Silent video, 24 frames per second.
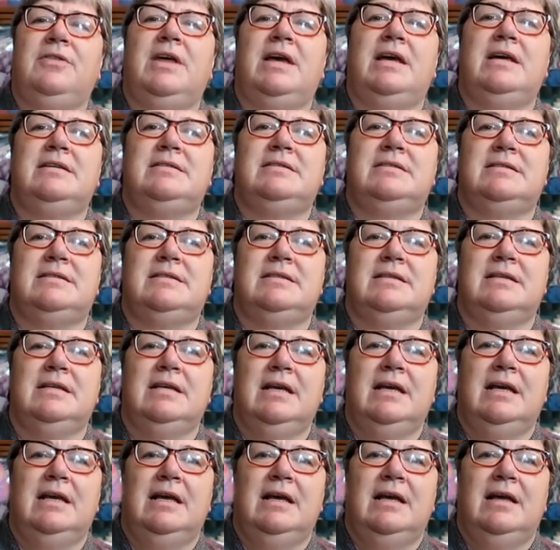There's
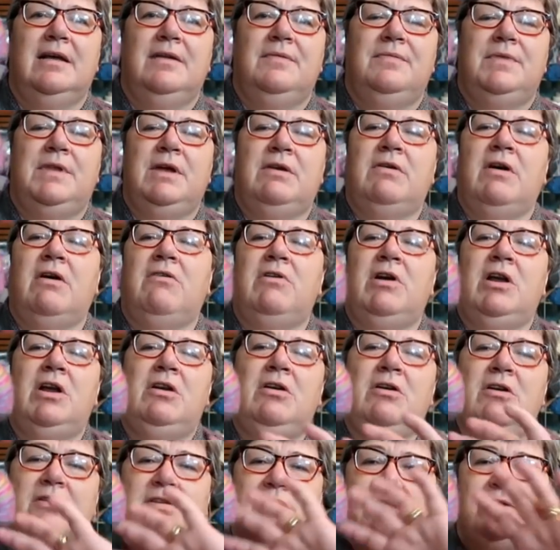there are a
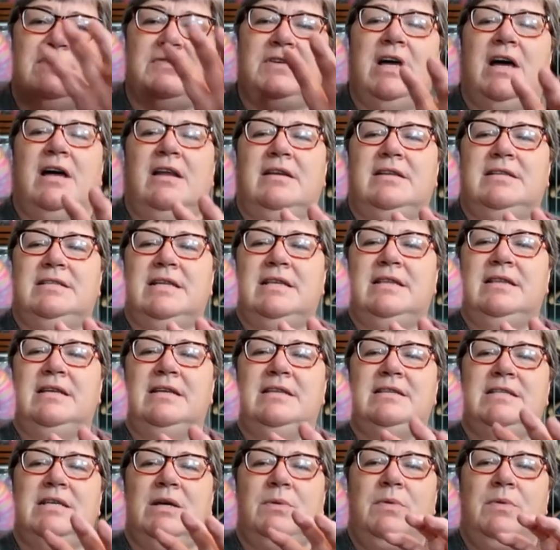lot of colours in this.